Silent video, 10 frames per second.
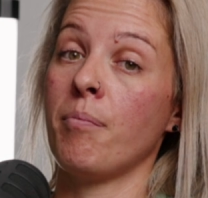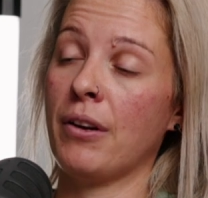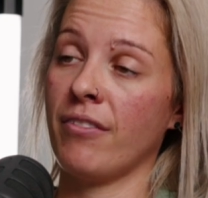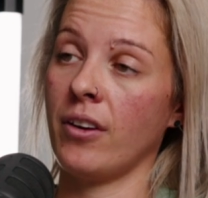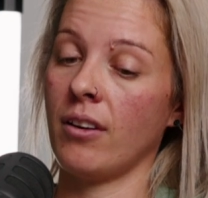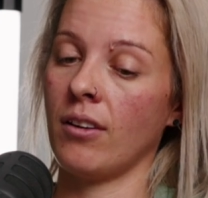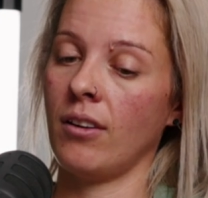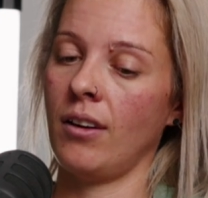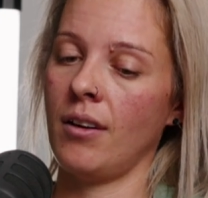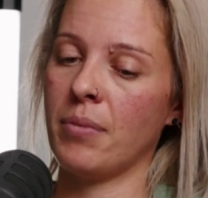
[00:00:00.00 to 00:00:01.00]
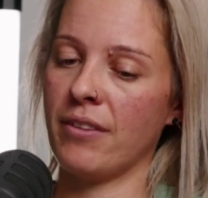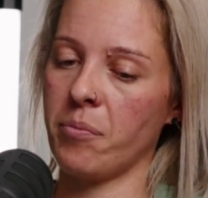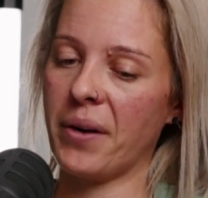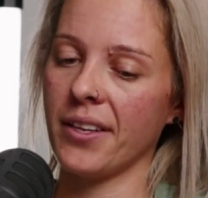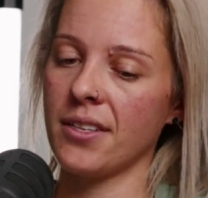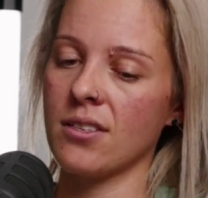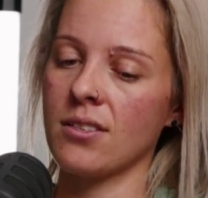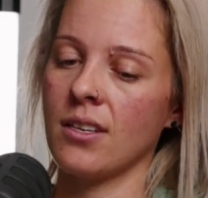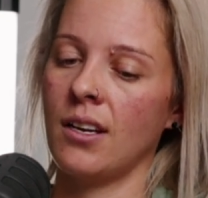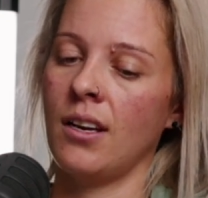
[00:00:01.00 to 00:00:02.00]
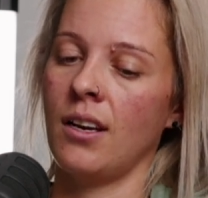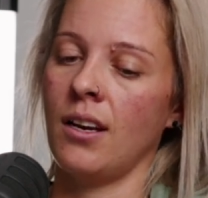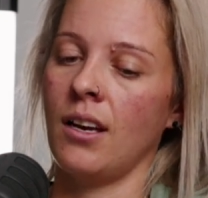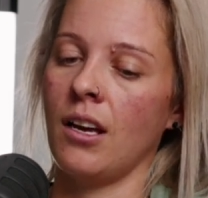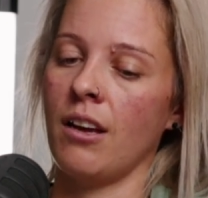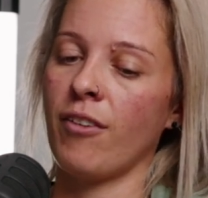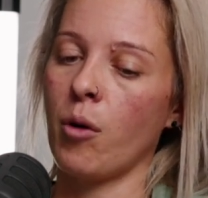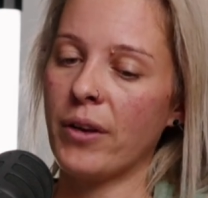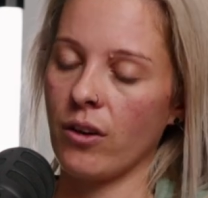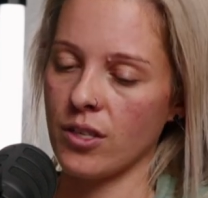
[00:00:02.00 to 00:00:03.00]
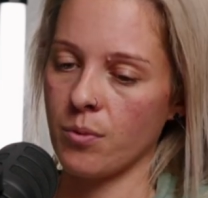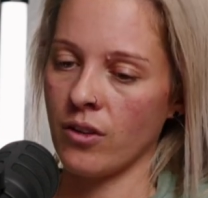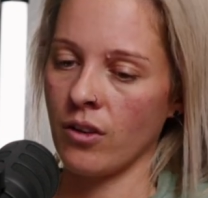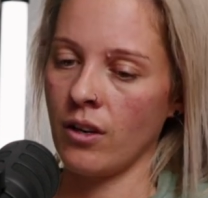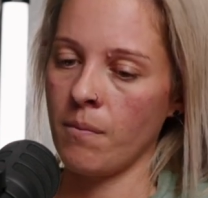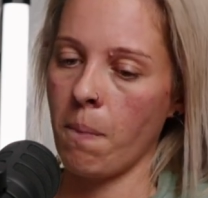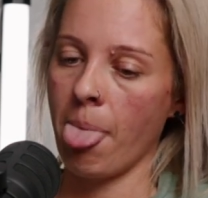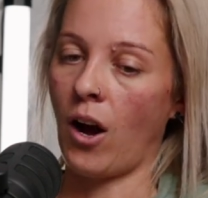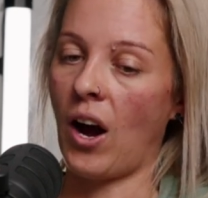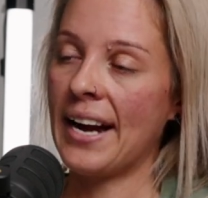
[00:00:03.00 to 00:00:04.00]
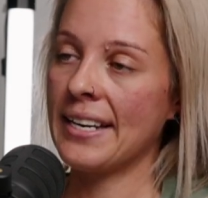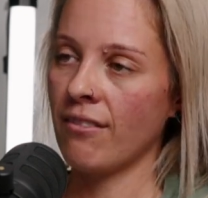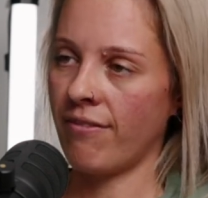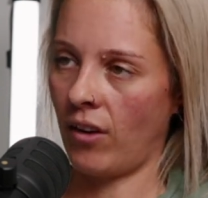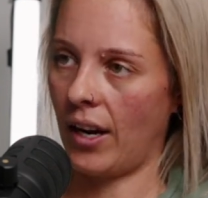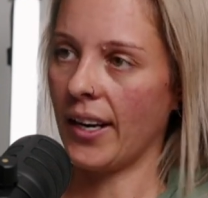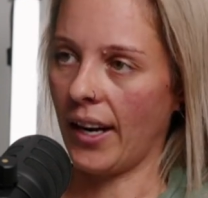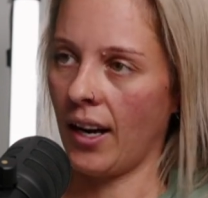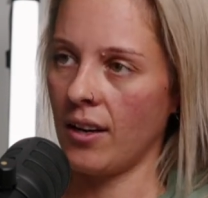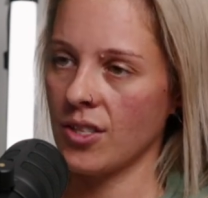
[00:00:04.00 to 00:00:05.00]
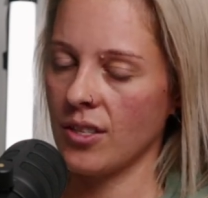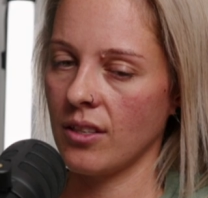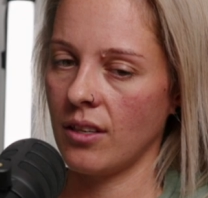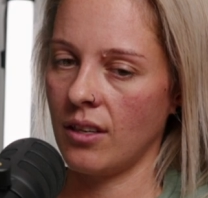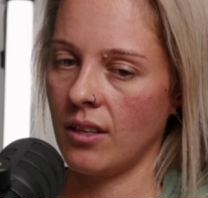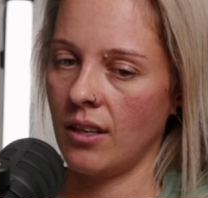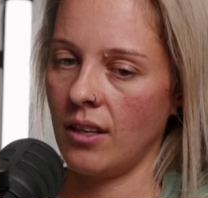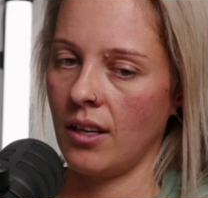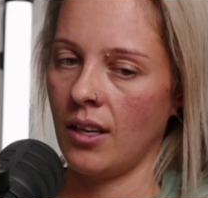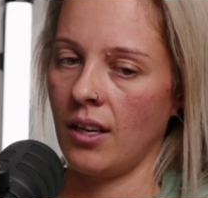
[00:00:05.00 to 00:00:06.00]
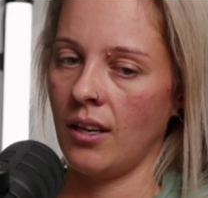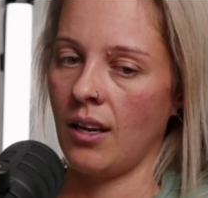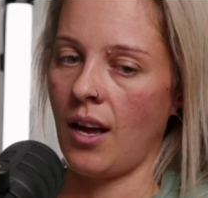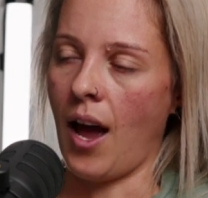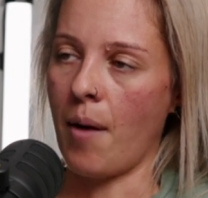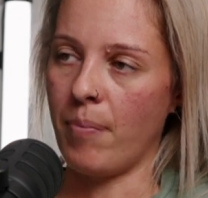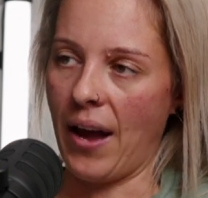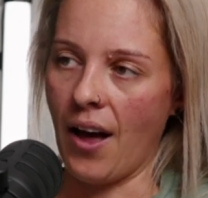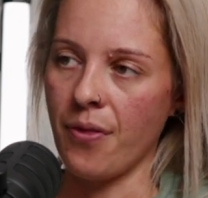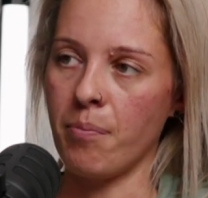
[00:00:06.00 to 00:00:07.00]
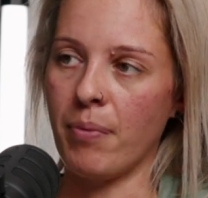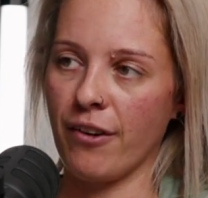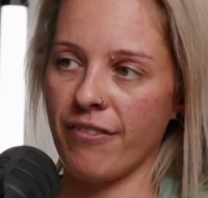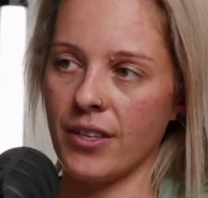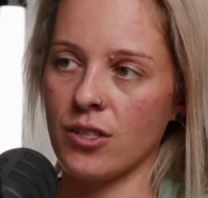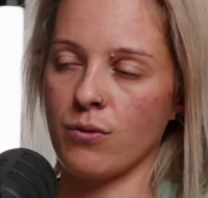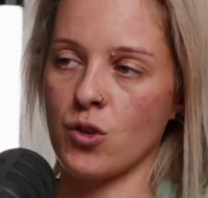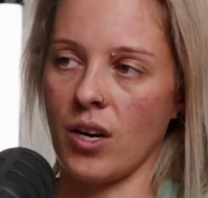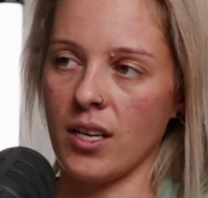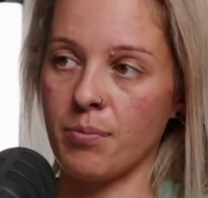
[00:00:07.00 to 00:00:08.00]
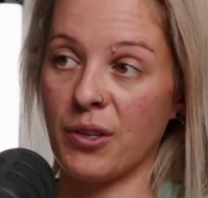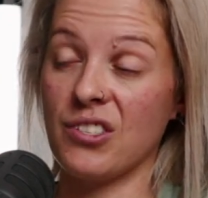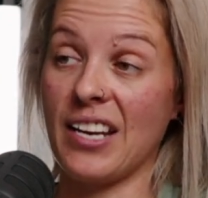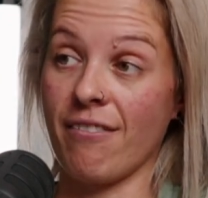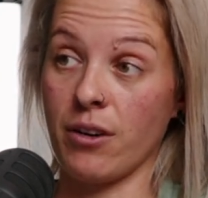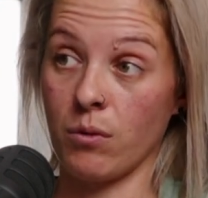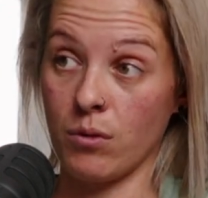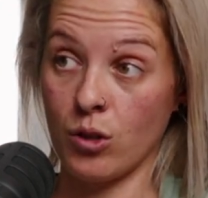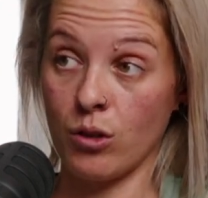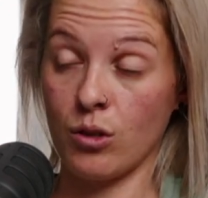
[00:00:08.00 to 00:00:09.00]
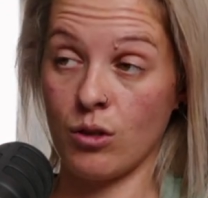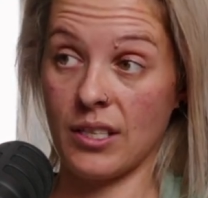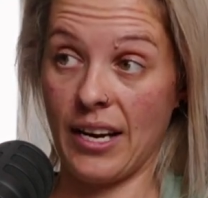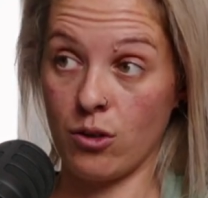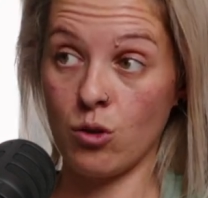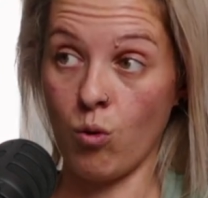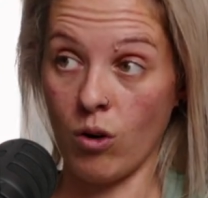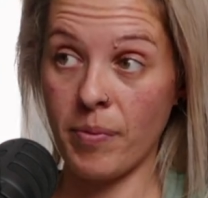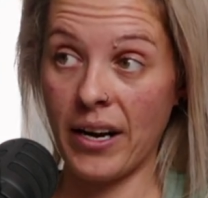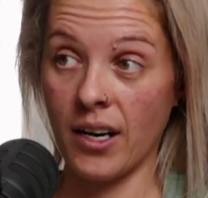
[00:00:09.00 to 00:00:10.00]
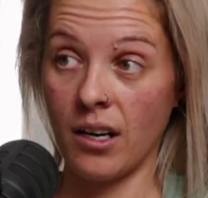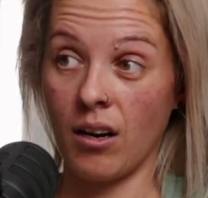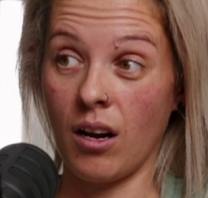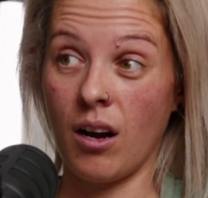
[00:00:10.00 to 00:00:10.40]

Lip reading: Bit of a balance. If I'll be honest with you, I didn't find out about the benefits of trust because everyone was so scared to talk about it.